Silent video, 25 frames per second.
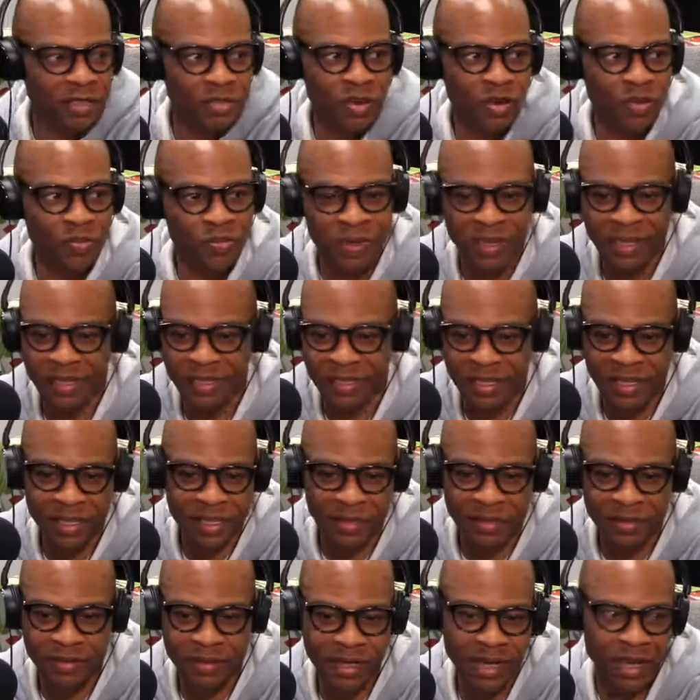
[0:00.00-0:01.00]
no big
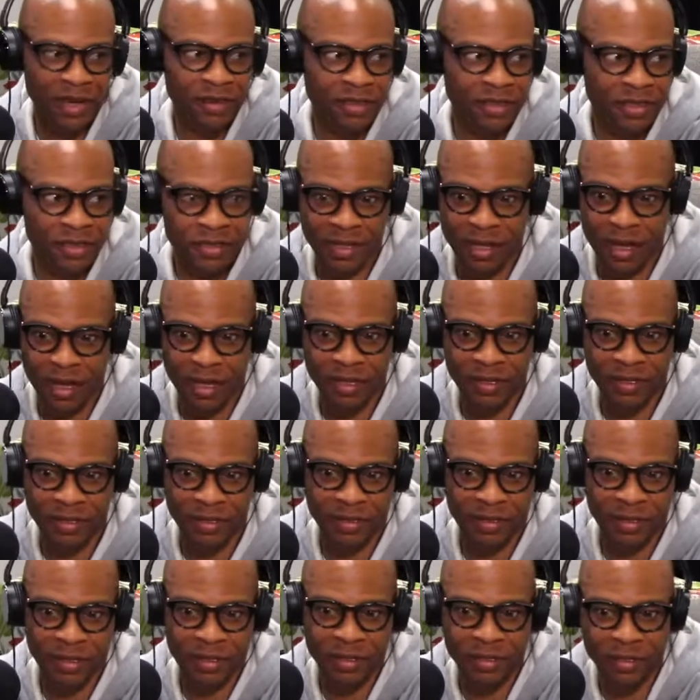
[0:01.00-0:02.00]
deal now in society
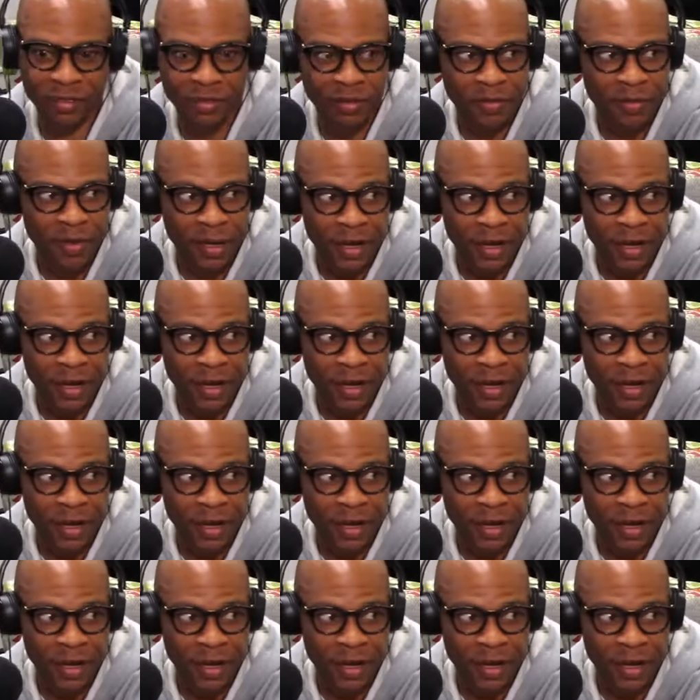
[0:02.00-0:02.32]
to kill somebody.